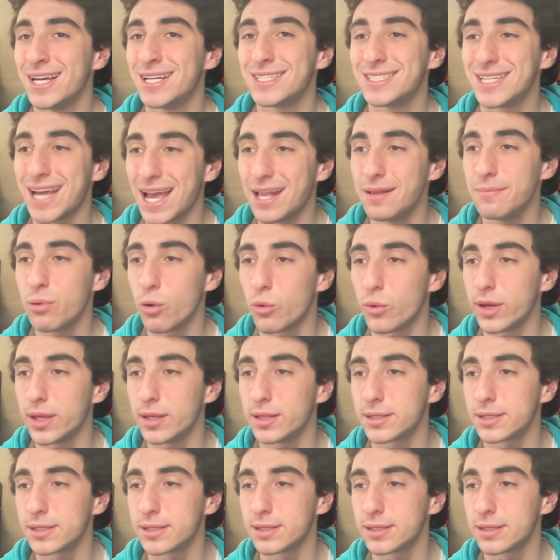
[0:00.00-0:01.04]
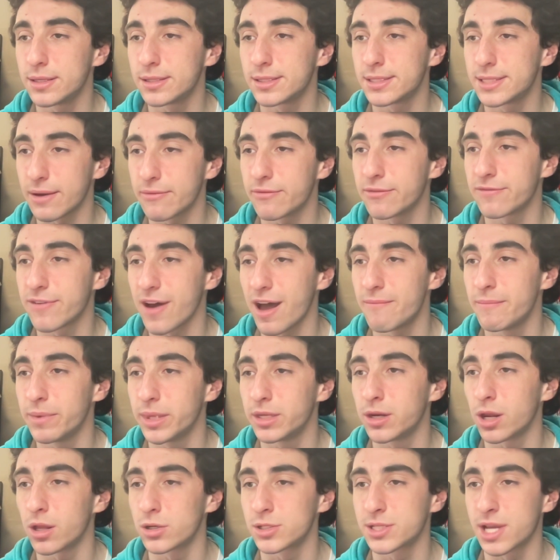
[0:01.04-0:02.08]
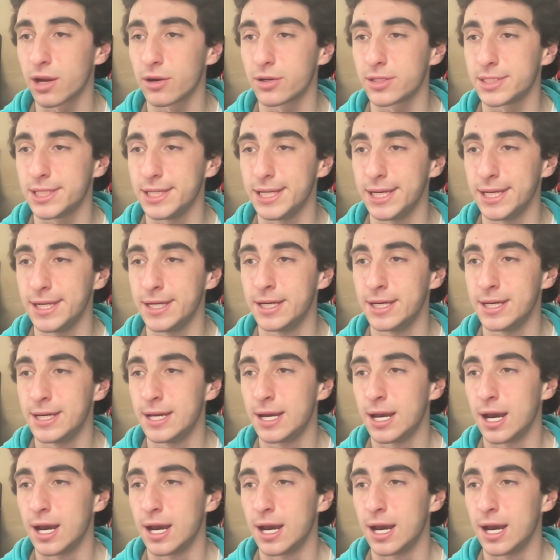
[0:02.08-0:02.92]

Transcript: $10.75 million guaranteed,